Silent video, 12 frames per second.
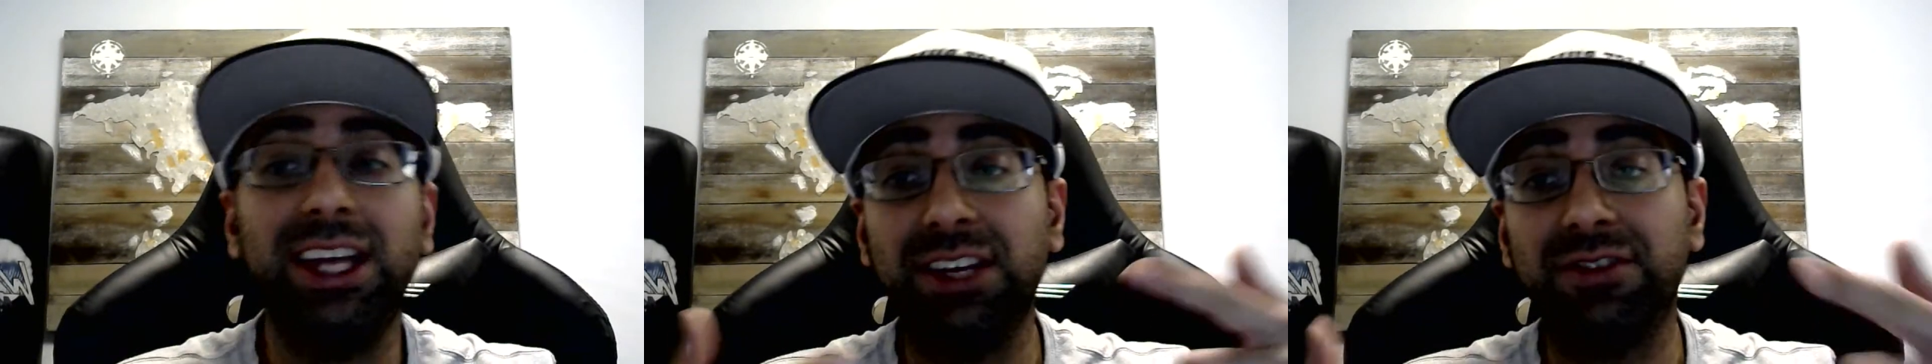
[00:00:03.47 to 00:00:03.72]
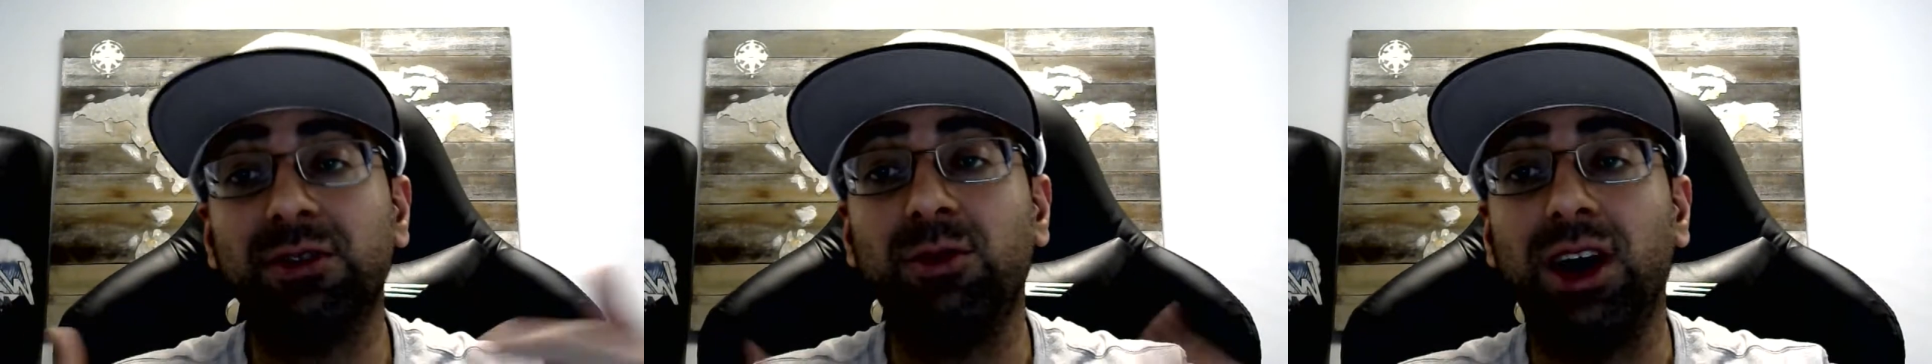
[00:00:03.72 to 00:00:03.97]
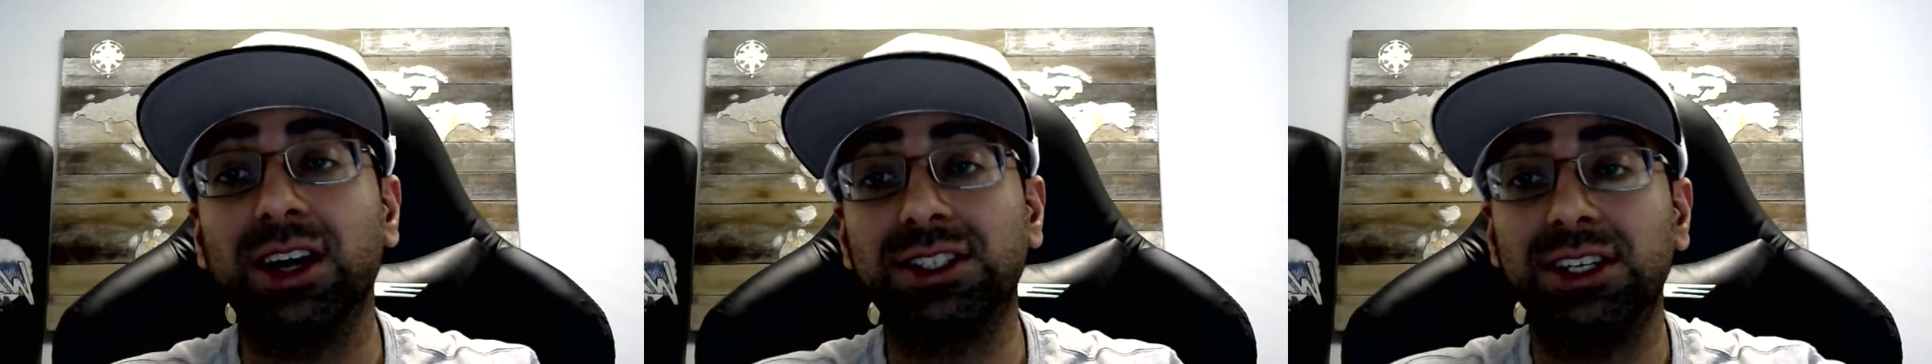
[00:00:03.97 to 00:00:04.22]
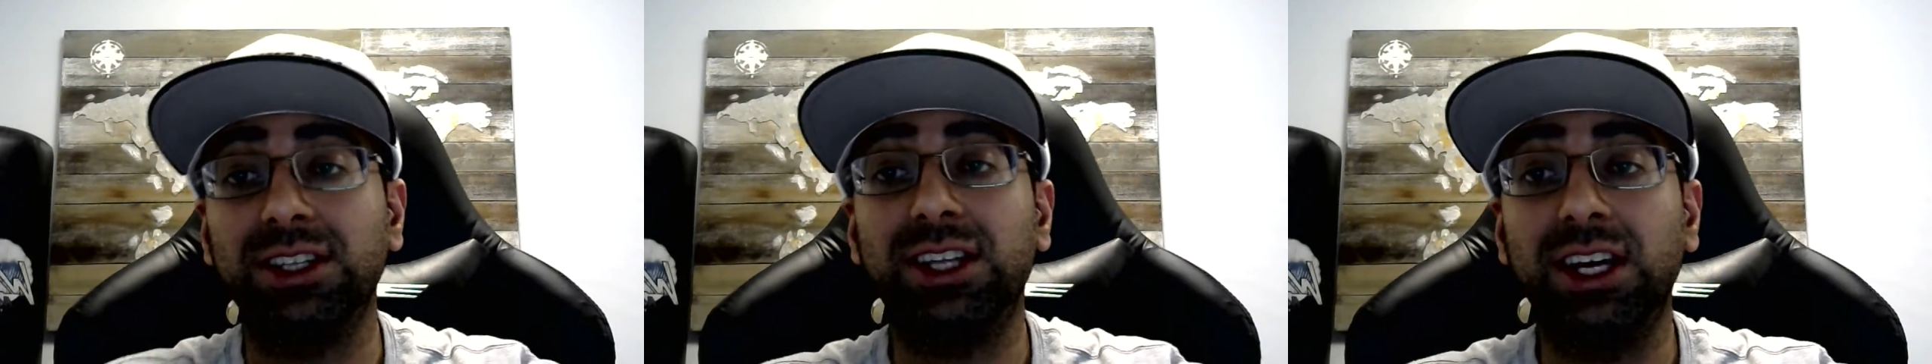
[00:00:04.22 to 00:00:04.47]
Thank you for
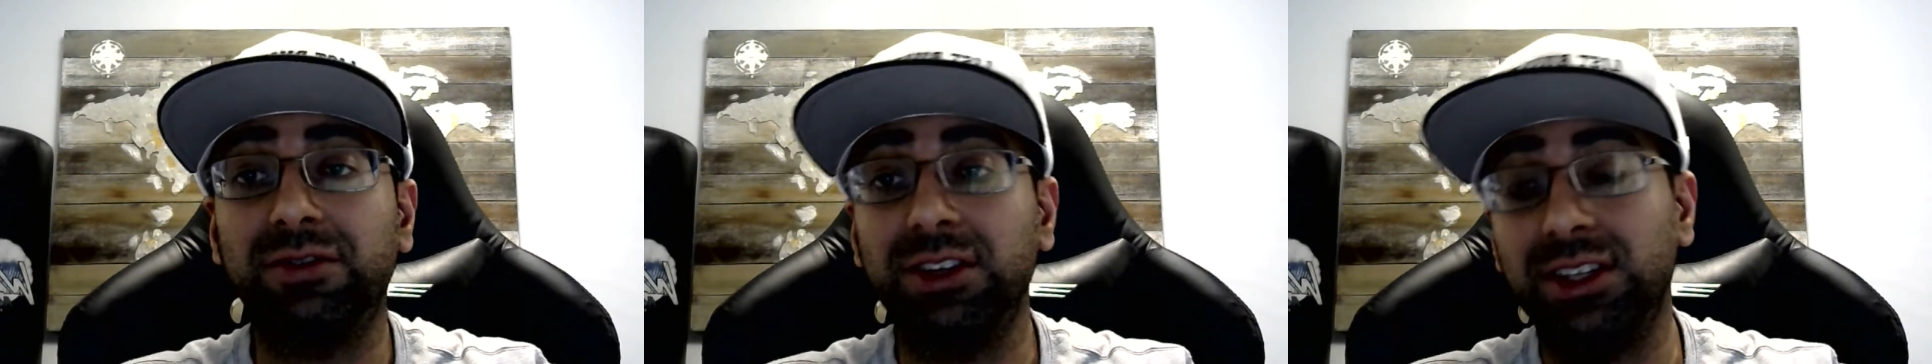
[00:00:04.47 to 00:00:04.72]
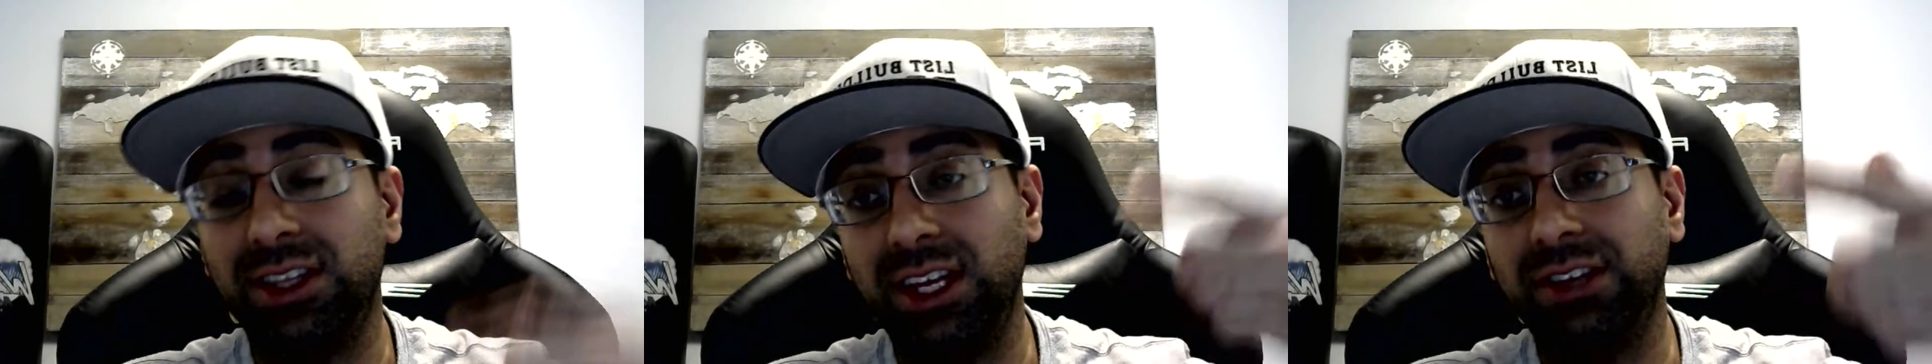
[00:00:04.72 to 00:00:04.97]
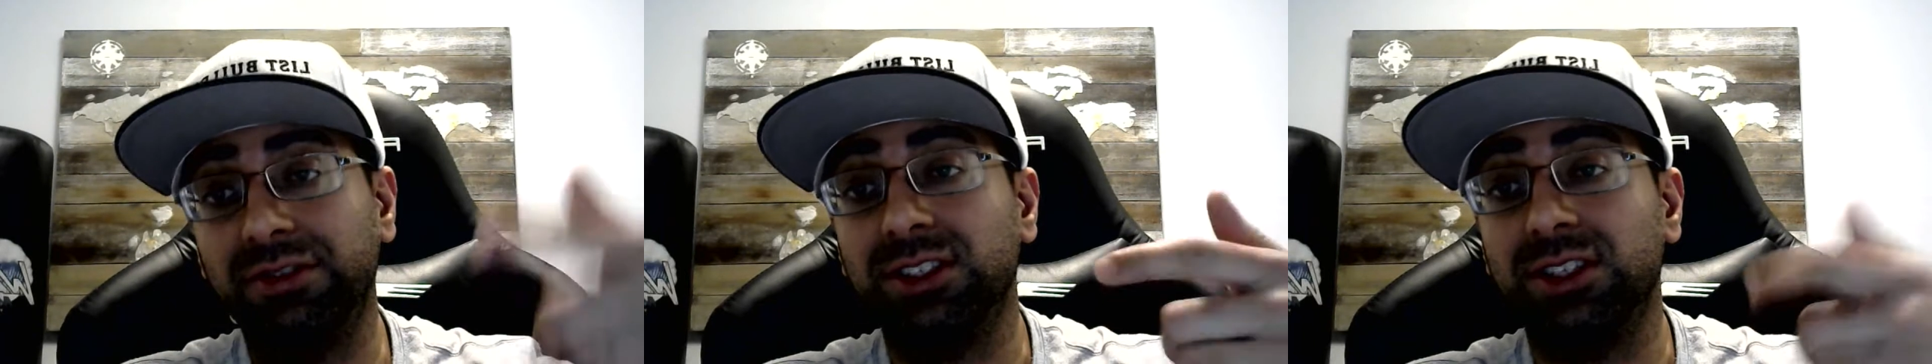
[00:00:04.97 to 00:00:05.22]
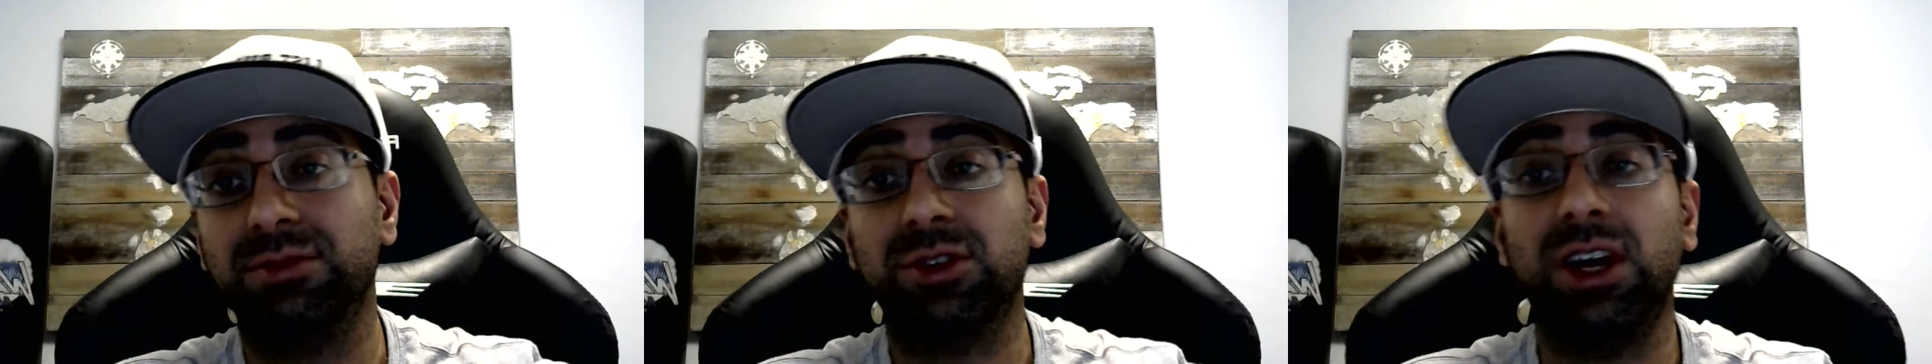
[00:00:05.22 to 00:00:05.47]
watching. Thank you
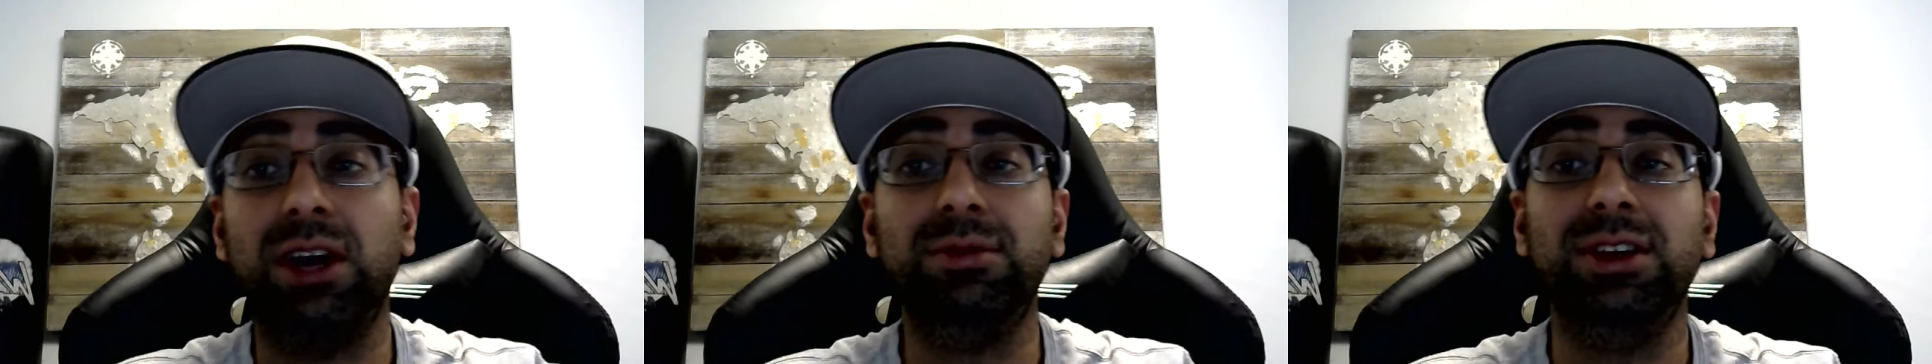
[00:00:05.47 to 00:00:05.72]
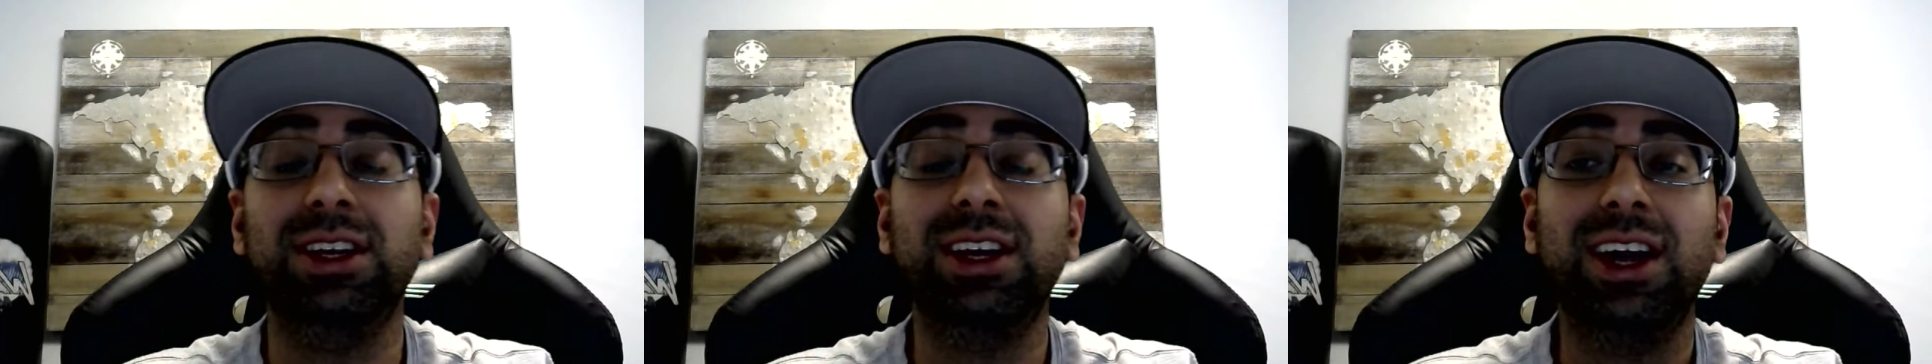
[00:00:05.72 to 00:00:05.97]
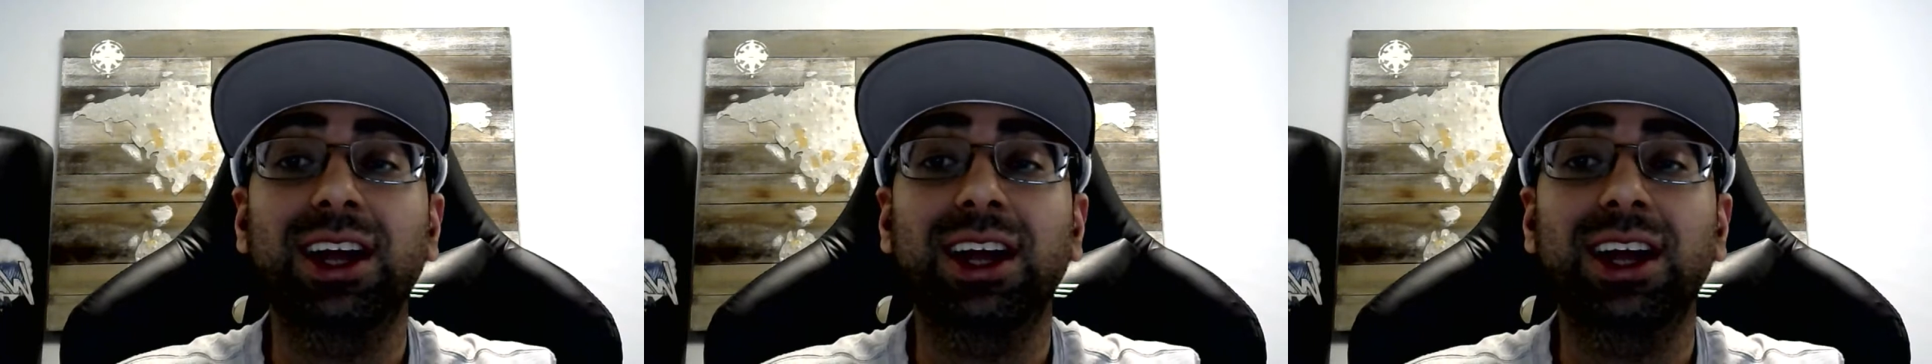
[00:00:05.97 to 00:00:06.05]
for subscribing.